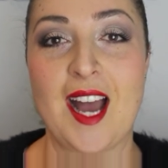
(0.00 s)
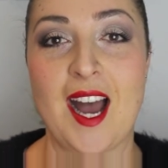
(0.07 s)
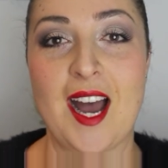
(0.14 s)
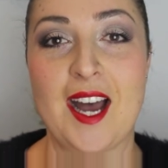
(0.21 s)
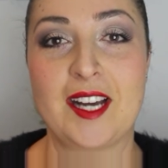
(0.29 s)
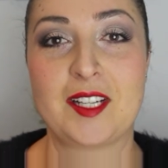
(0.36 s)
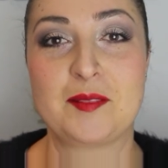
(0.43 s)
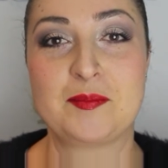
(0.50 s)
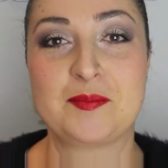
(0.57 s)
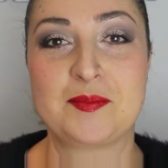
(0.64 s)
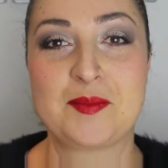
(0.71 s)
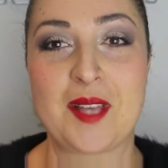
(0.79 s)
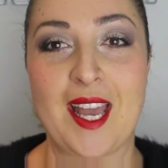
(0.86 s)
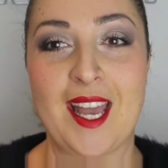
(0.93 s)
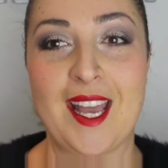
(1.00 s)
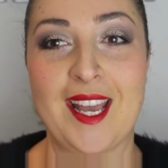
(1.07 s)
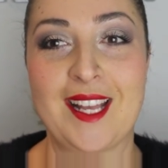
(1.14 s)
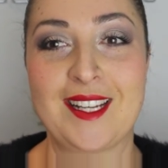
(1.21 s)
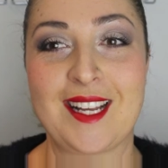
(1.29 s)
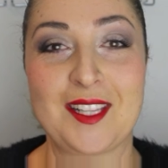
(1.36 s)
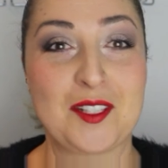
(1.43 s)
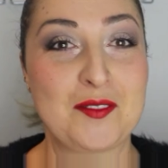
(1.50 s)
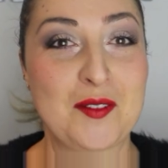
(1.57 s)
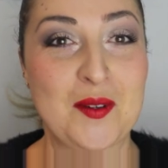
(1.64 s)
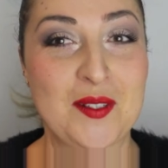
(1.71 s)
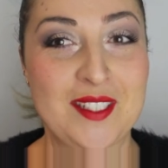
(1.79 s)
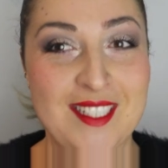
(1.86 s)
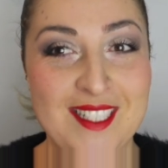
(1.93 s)
And I look
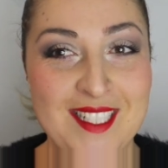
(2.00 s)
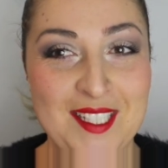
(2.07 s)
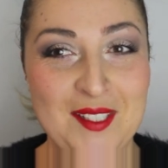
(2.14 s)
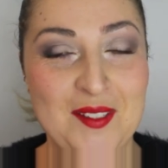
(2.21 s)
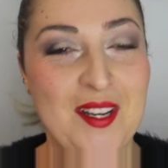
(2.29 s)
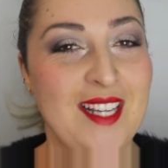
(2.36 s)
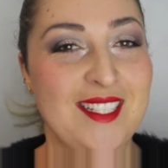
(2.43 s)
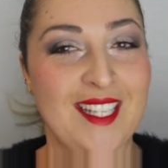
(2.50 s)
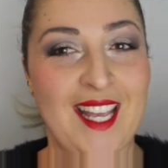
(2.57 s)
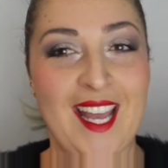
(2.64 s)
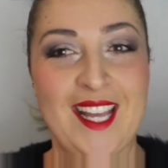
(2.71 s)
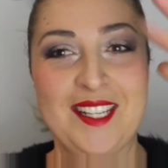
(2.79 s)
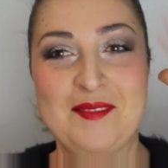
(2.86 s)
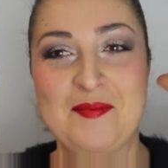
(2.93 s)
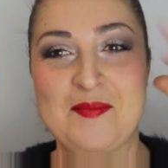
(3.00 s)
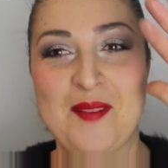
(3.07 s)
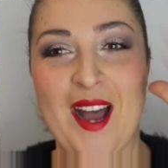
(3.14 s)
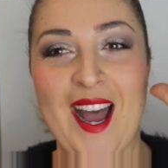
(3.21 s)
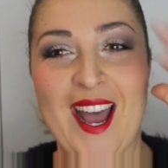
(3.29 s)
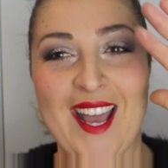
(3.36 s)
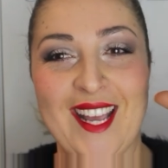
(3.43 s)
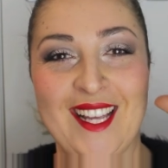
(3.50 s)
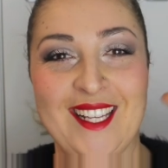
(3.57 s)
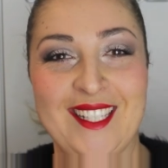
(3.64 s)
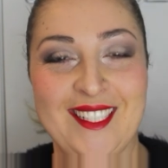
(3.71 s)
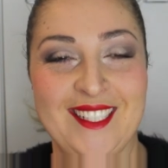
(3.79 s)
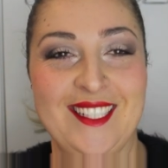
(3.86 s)
forward to seeing you guys again. Bye!